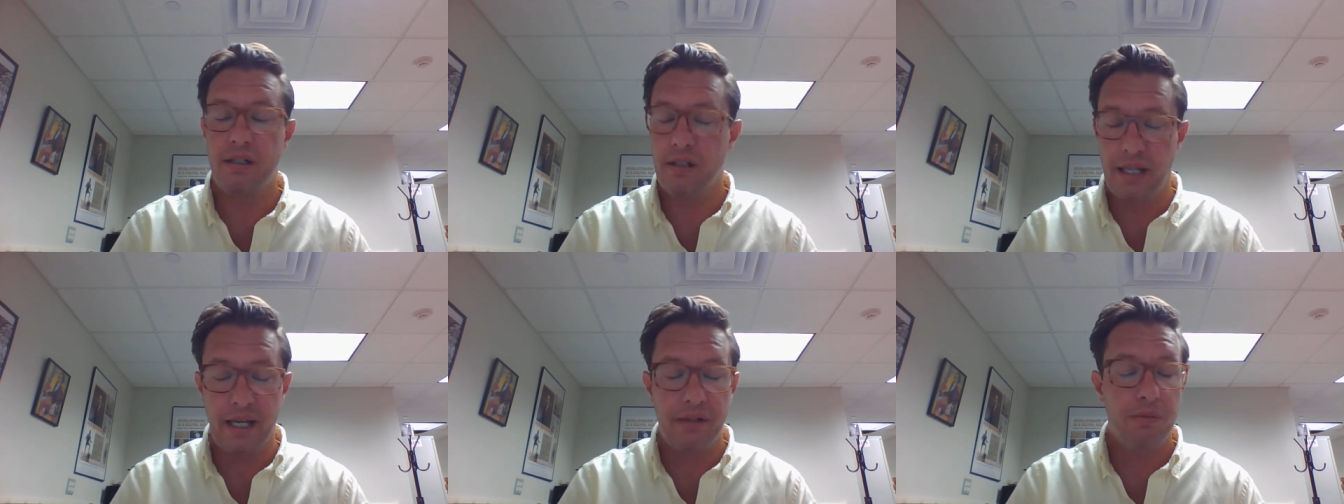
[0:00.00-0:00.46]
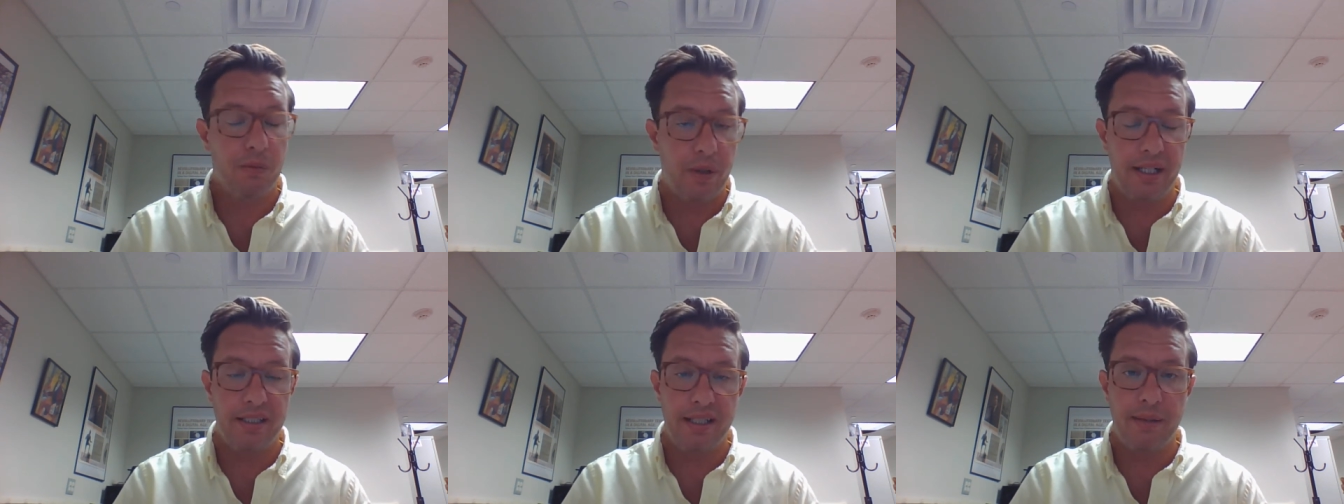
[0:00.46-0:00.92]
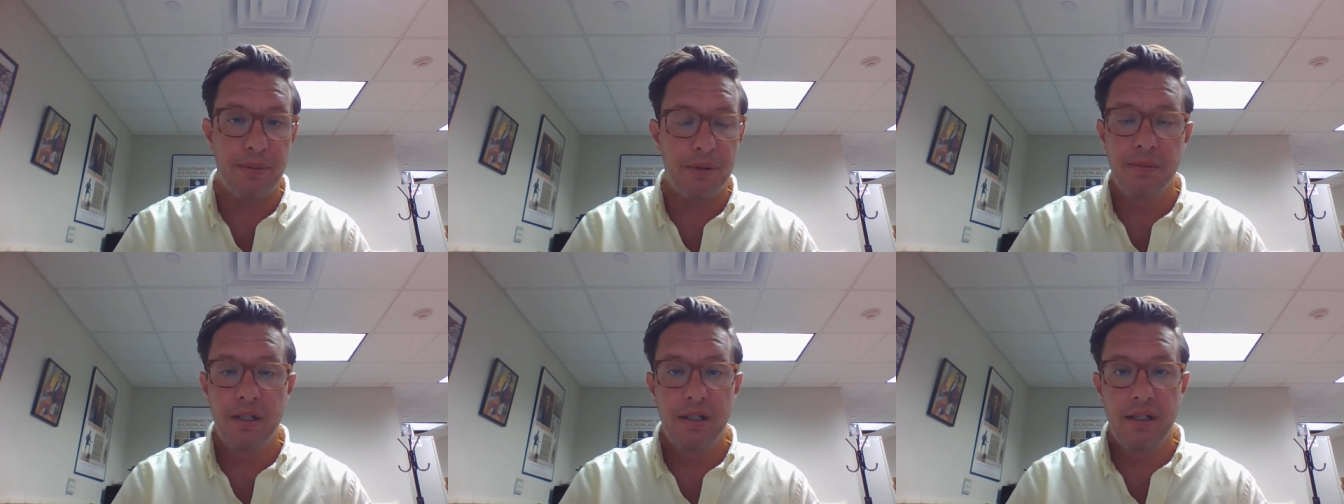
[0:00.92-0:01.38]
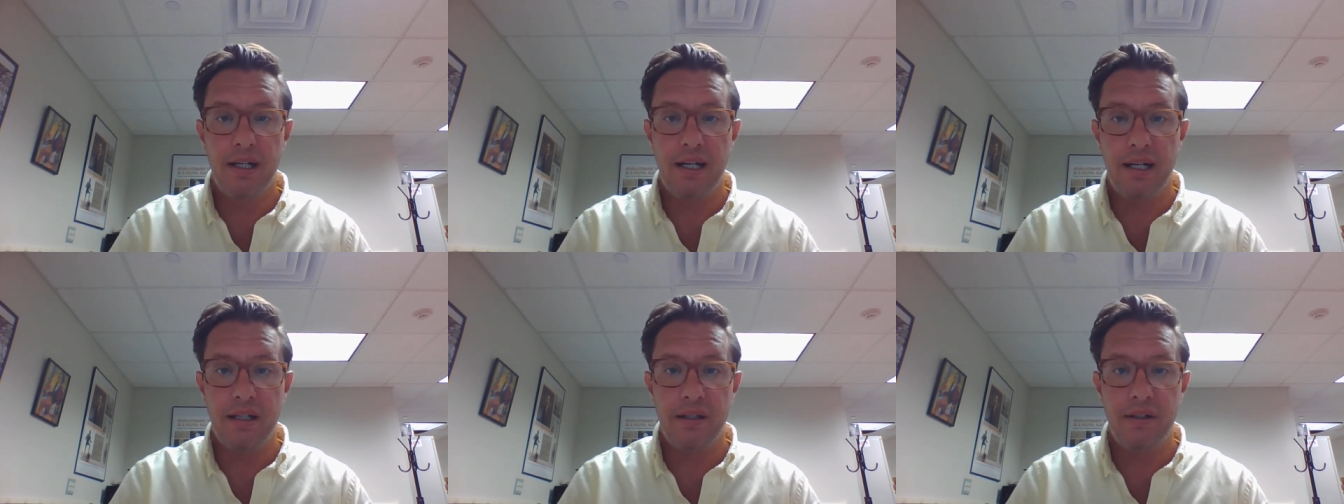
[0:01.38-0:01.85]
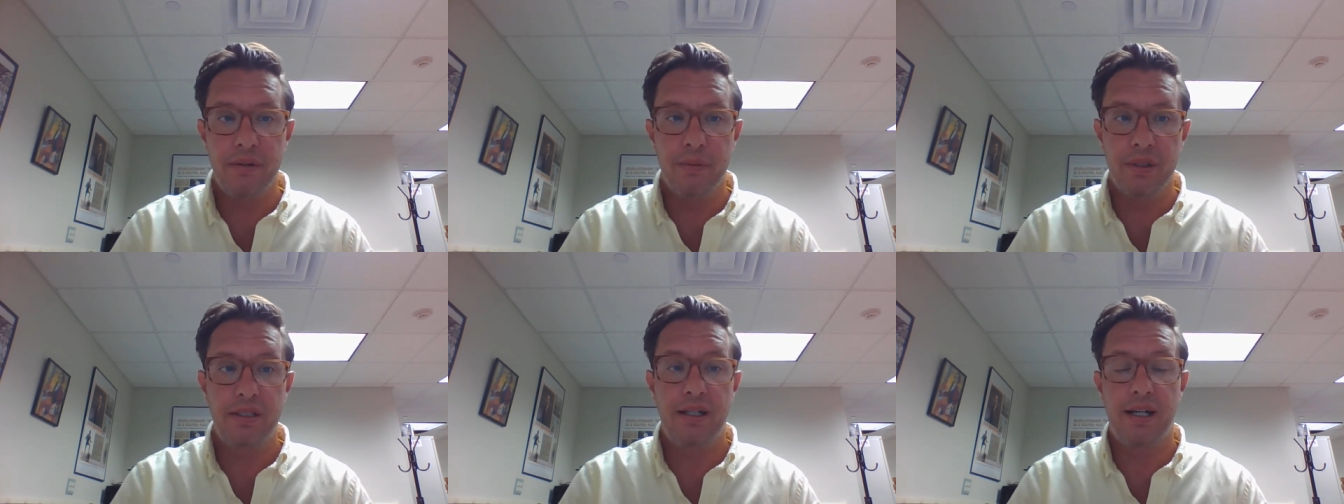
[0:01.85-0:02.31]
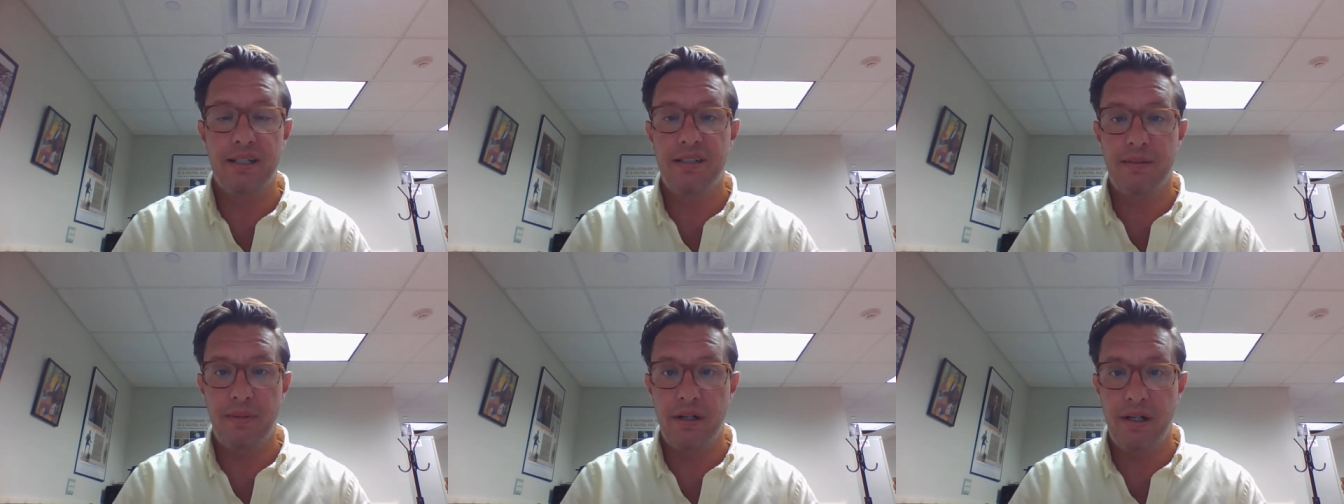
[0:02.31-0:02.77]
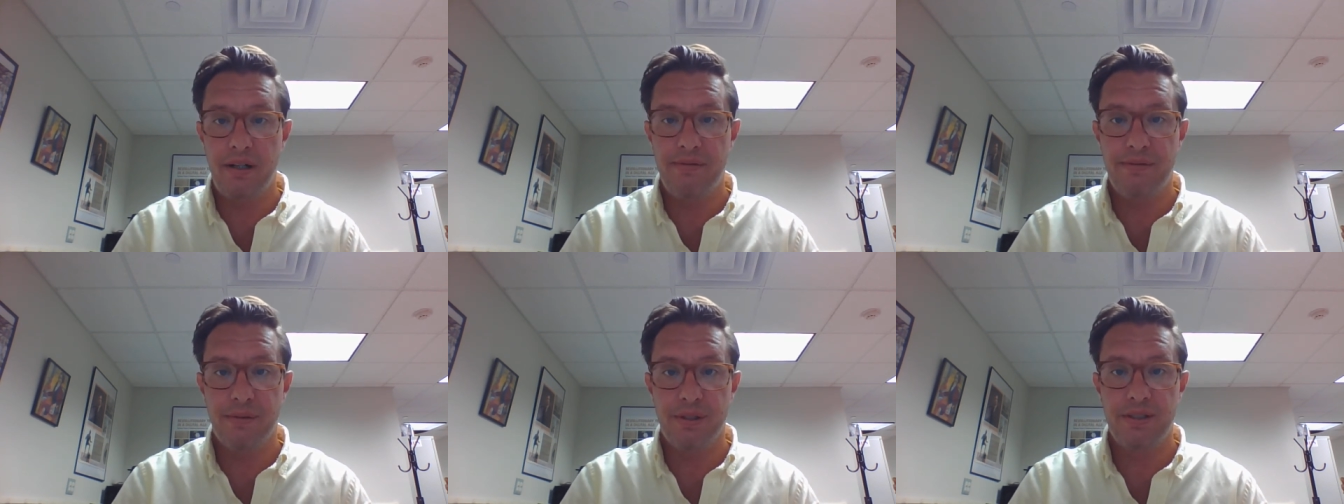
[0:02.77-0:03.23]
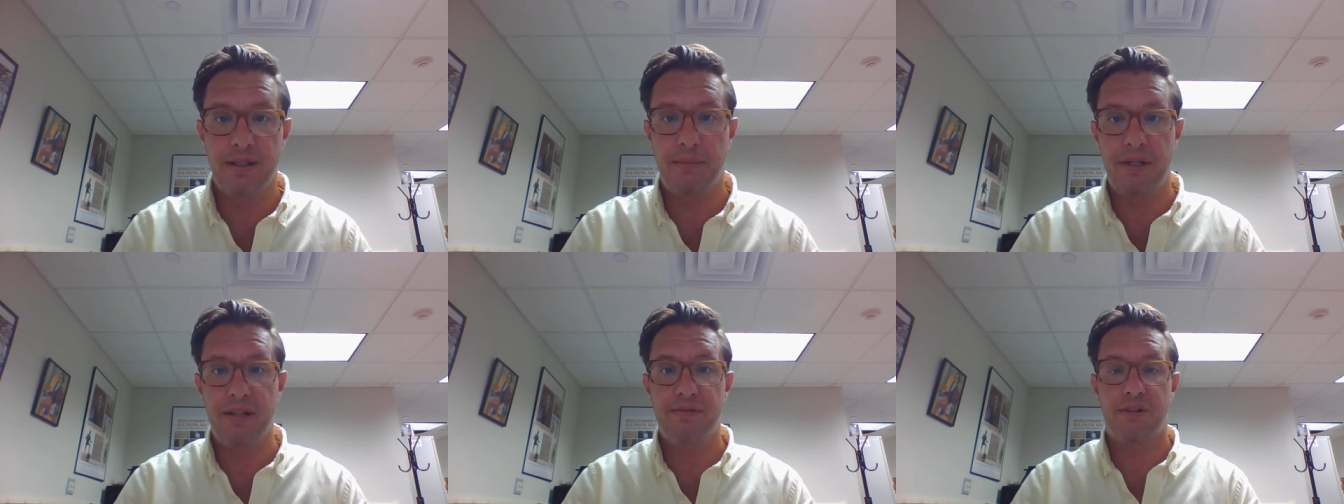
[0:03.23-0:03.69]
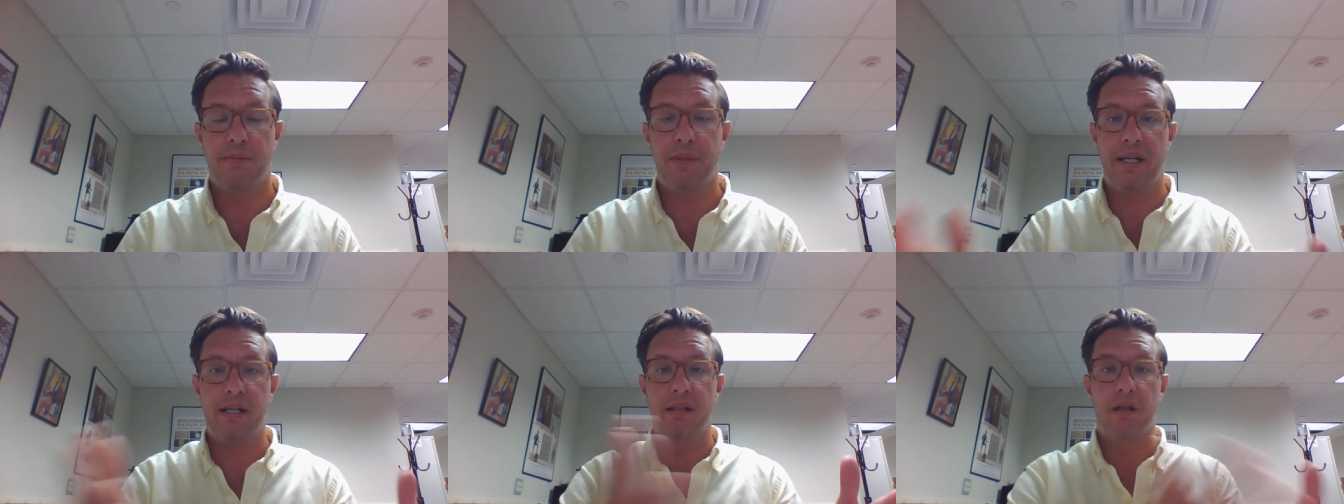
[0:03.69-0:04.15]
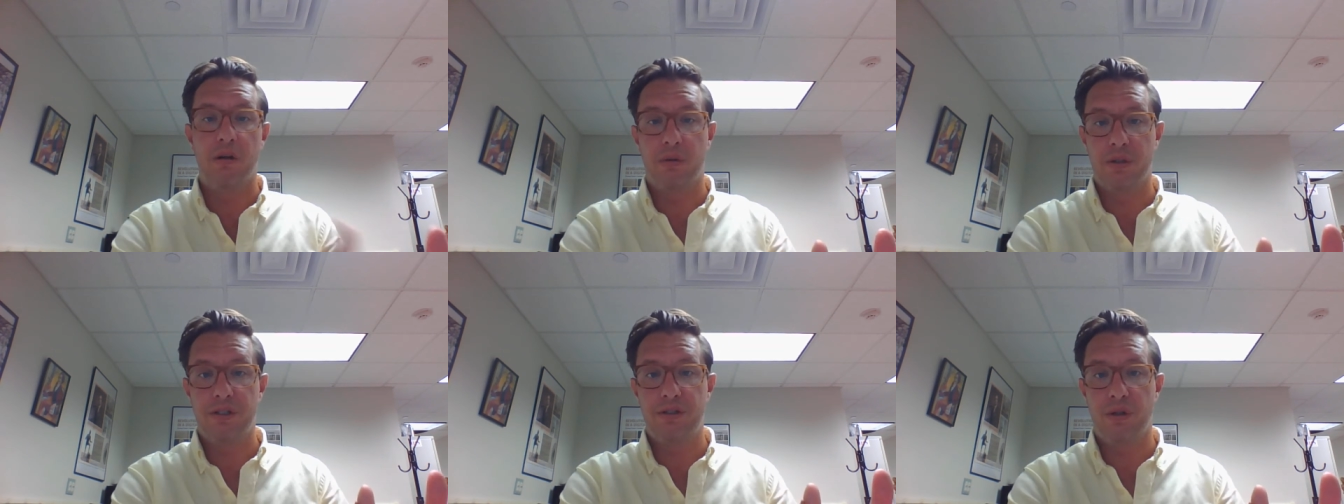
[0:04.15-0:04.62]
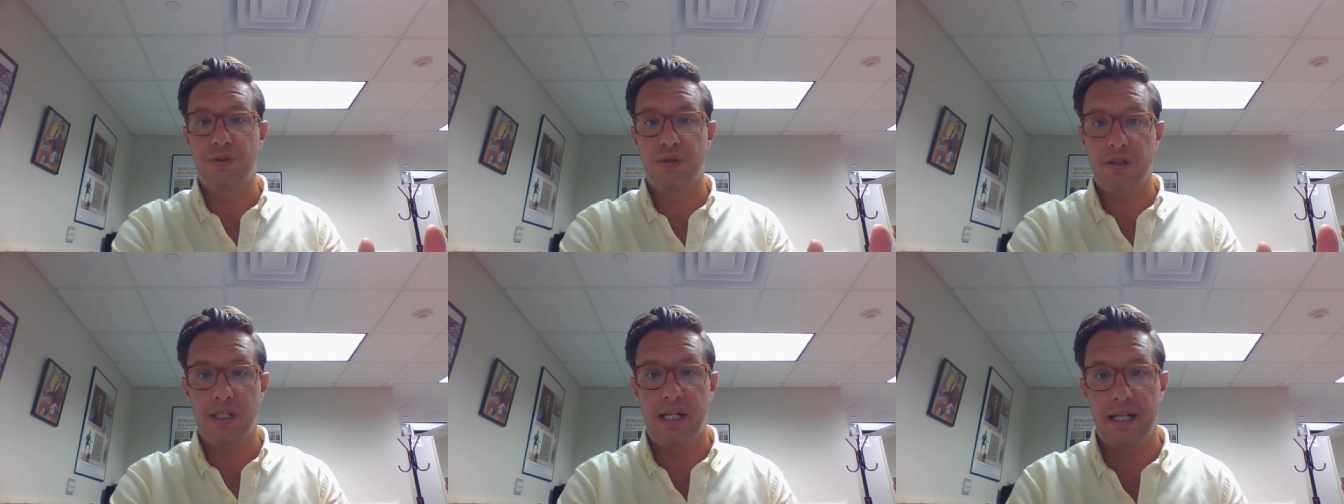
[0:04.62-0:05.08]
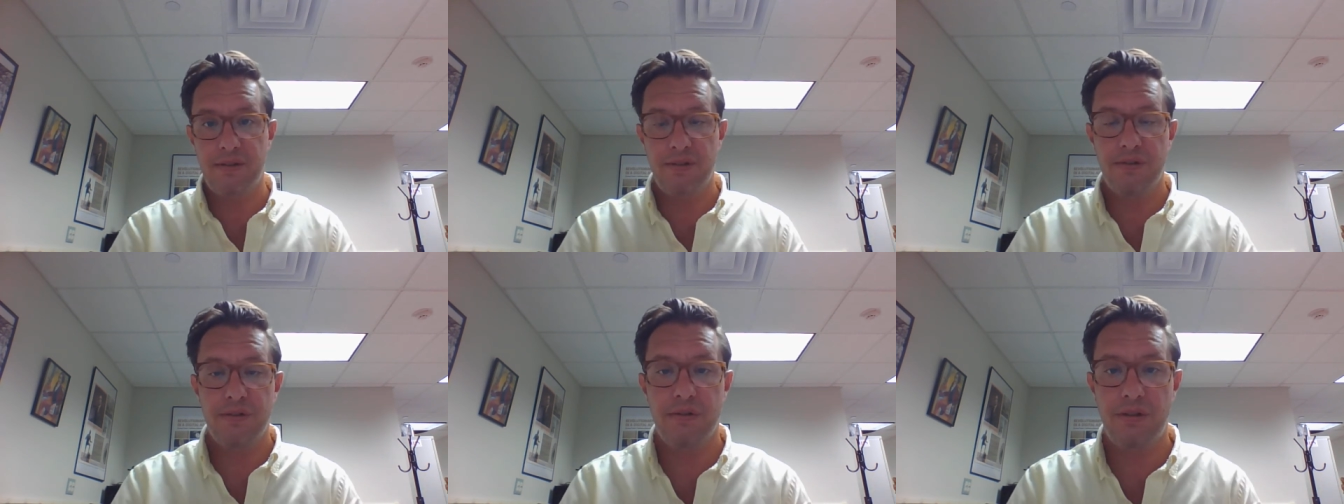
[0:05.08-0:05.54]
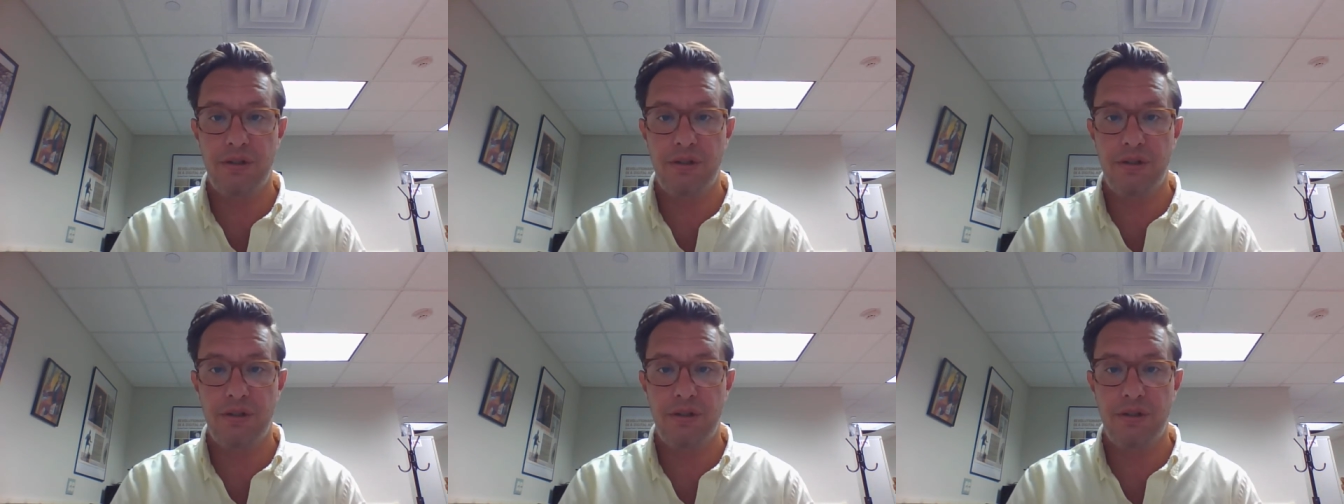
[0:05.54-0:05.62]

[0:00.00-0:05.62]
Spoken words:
Again, one example. It was customary for somebody from a lower social class